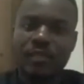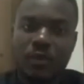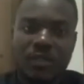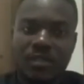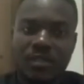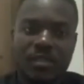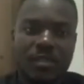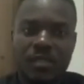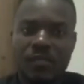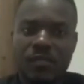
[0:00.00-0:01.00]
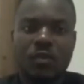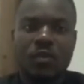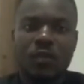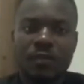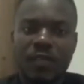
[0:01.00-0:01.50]
you are
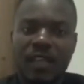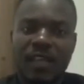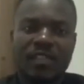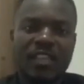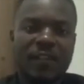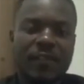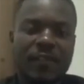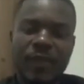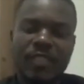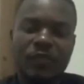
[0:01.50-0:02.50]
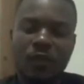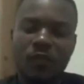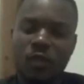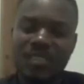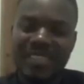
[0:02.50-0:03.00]
successful. And irrespective
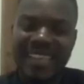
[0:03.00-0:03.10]
of what